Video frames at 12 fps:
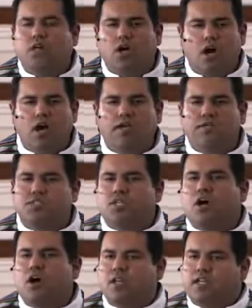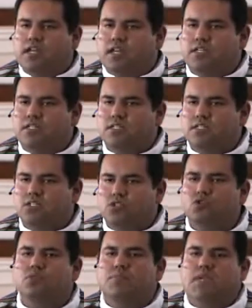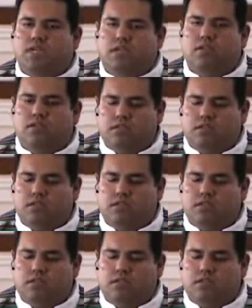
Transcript: God is calling it to be?